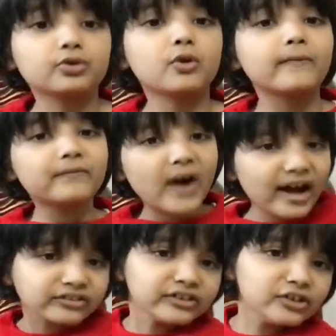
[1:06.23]
So
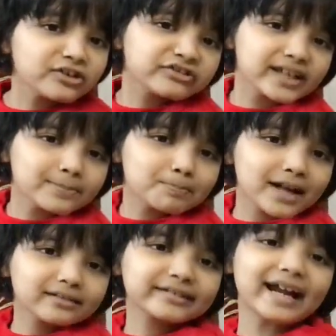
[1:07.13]
fasten your
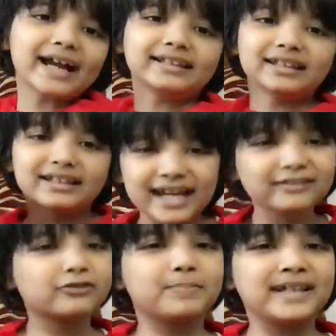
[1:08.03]
seatbelts and
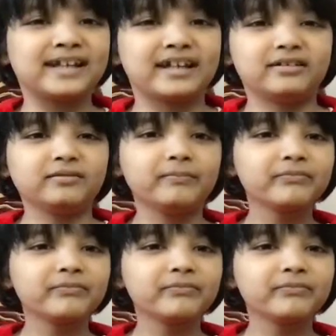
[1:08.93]
let's begin.